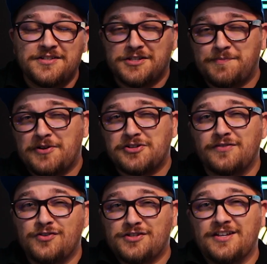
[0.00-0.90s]
especially if
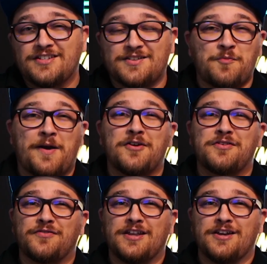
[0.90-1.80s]
you've seen some of my other
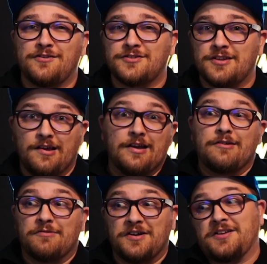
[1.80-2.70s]
videos
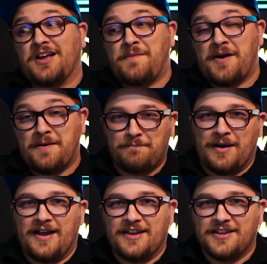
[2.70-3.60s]
where I talk about
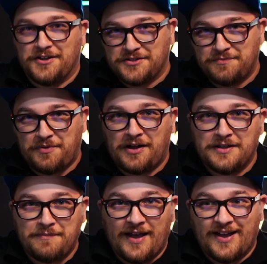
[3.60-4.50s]
buying custom poly
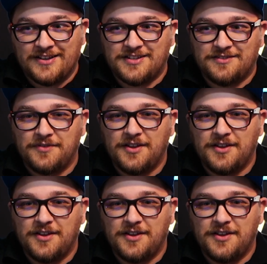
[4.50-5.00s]
bags in